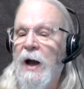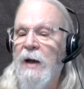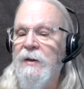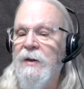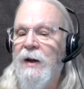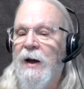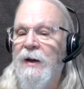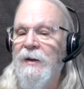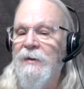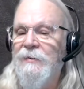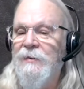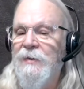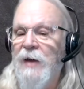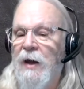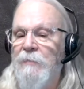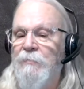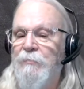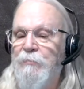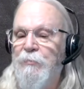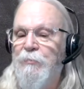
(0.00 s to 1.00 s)
I
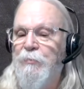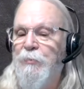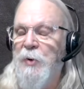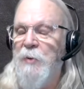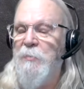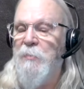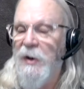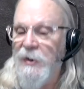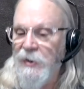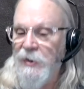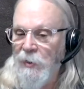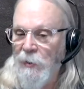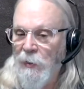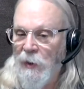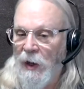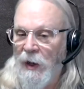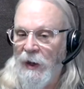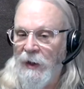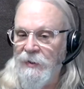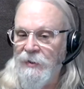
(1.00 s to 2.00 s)
put my new
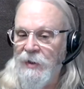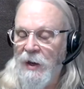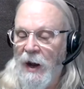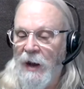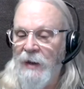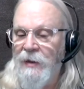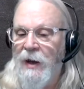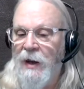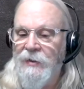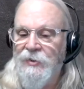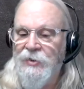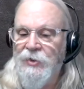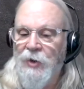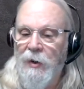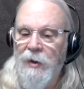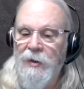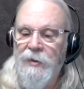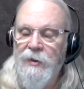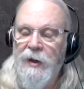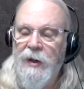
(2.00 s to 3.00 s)
lines. I'd
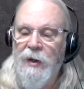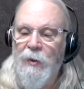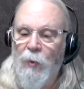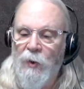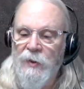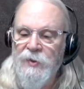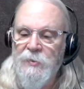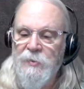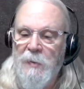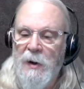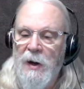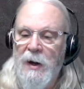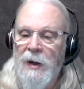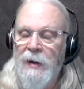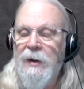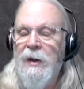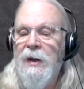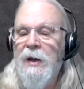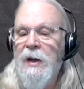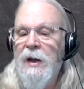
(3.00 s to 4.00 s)
started digging in one
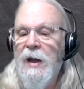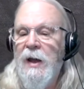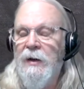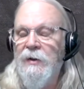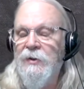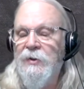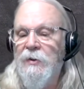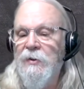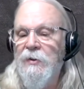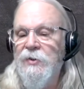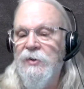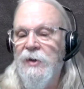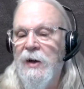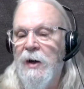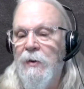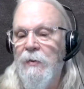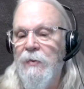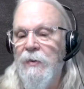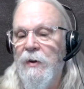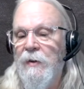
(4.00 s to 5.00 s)
spot, and it turns
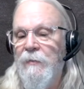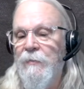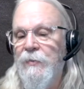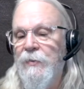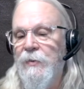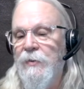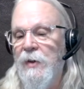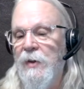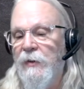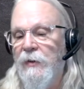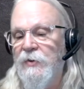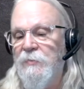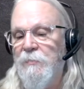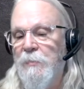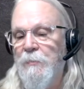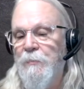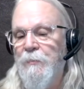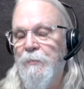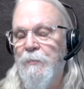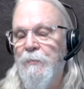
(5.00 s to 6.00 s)
out the
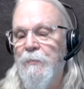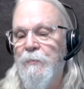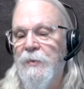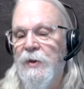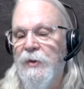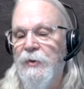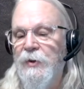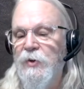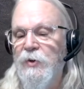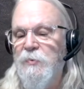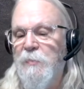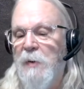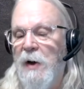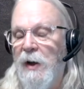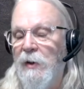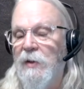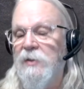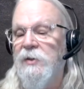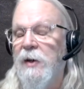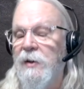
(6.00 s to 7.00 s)
new
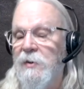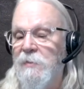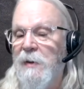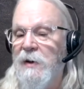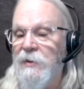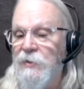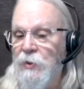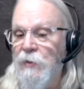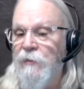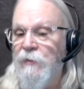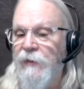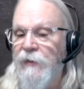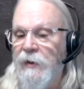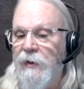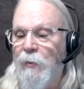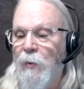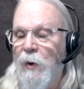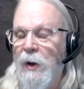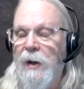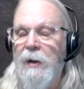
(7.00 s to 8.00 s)
spot looks like it's about 2 feet
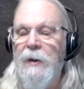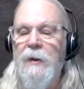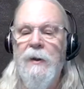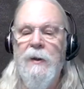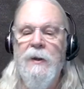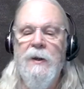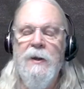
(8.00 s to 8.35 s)
away.